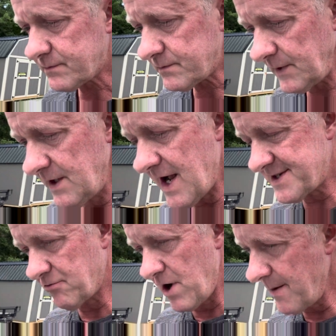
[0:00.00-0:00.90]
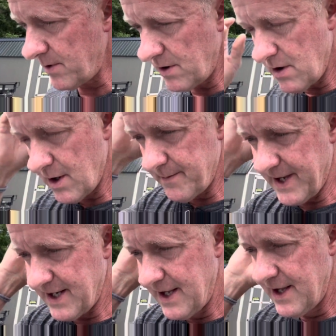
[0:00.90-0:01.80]
not to ramble on,
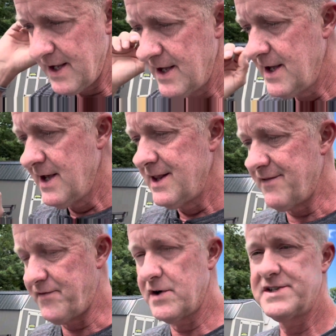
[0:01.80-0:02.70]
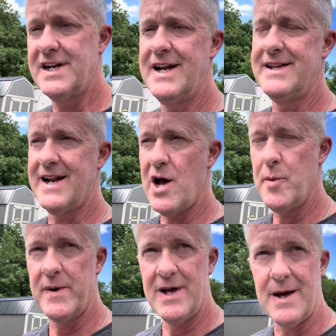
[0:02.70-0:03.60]
but the first city that I
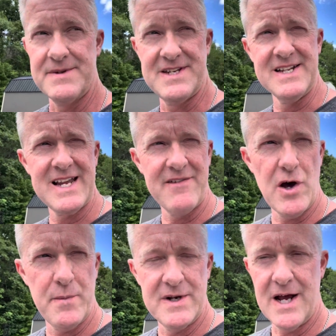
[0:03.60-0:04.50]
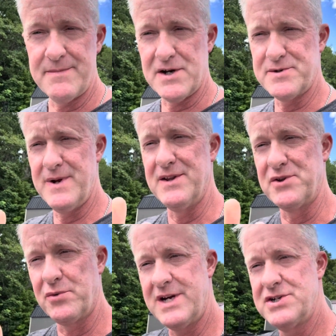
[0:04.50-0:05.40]
opened up, since I've opened up, there's been
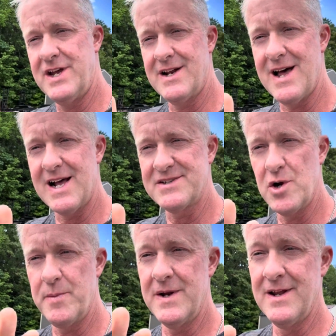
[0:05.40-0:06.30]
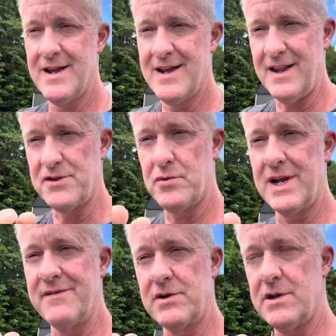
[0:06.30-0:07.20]
3 shed lots open and
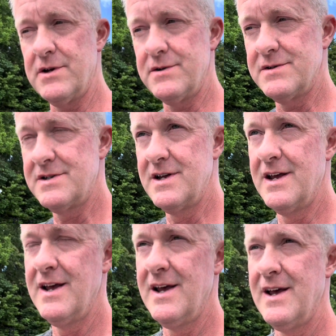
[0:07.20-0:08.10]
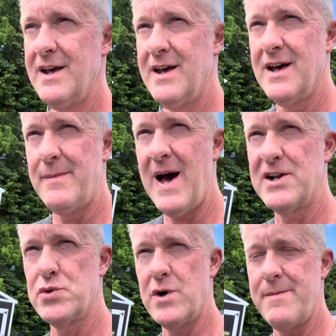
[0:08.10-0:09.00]
3 have closed.
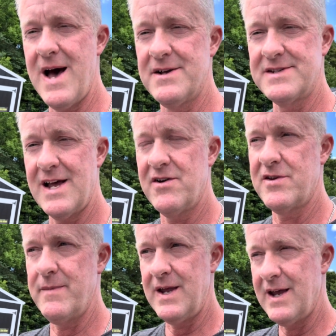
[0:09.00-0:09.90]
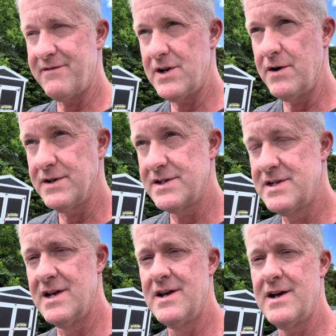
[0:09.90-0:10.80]
About 20 miles south of me, I've
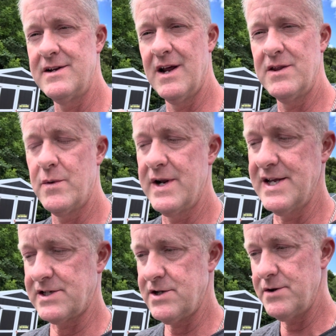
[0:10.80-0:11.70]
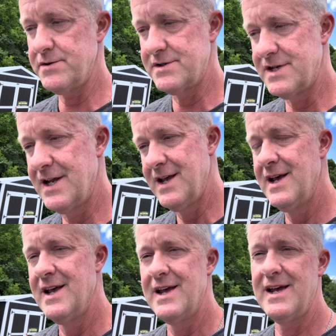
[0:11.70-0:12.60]
noticed another one has closed
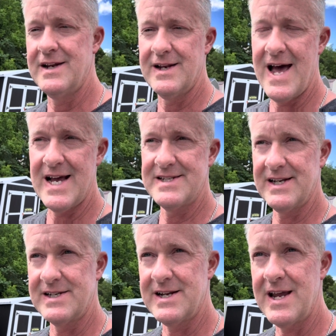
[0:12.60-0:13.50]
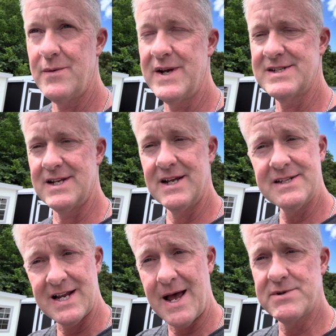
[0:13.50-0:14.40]
in the last 6 to 8 weeks.
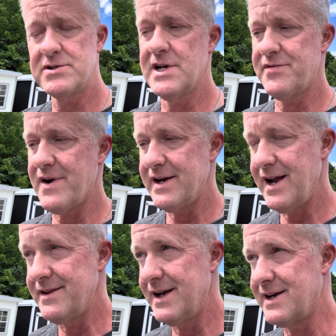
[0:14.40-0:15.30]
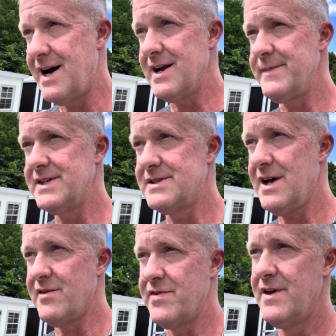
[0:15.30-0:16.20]
Times are tough right now. The economy's
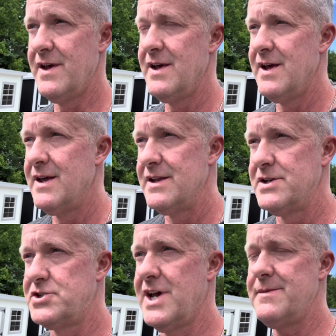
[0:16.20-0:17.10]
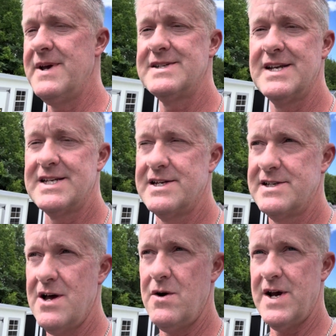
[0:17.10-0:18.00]
tough. Shed businesses,
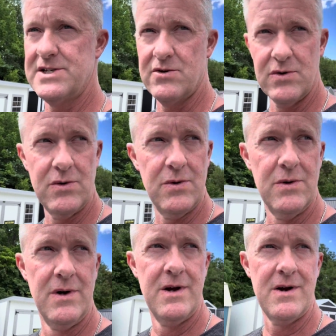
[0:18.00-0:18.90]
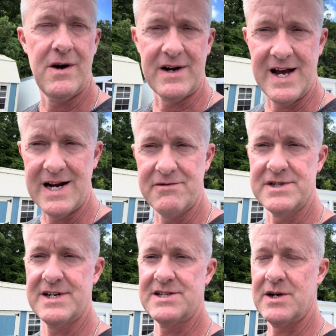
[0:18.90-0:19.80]
though, as a rule, are kind of
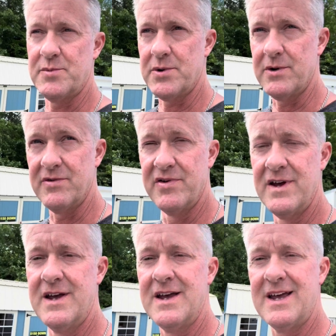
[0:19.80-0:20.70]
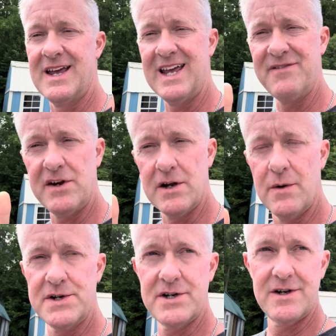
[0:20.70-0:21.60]
recession proof if you know
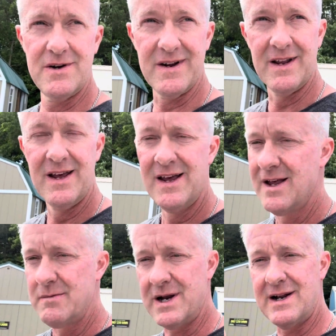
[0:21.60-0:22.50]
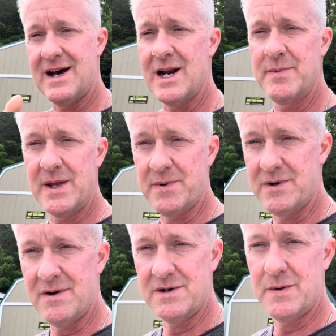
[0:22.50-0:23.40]
what you're doing. But a lot of people
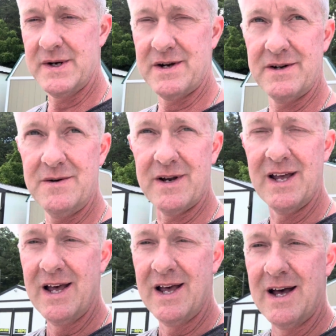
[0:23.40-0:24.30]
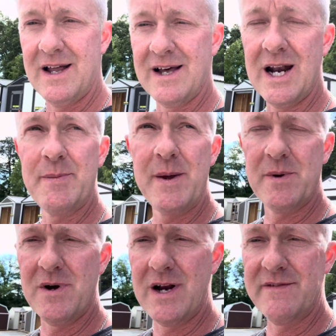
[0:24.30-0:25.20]
don't know what they're doing. A lot of people
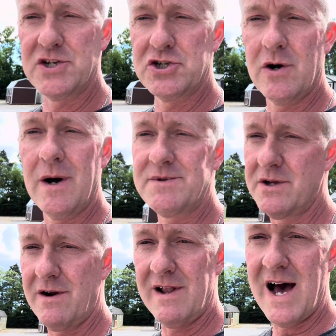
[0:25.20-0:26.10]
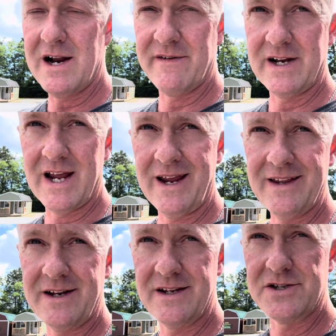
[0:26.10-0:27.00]
don't even show up to their lot every day.
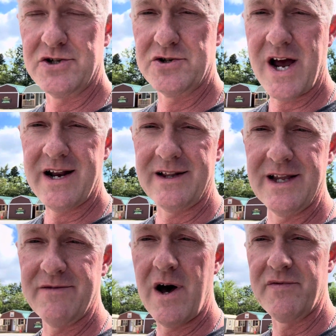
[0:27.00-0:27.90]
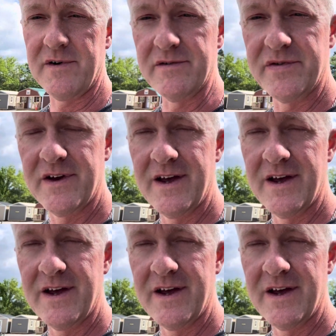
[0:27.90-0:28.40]
They just try to live off of,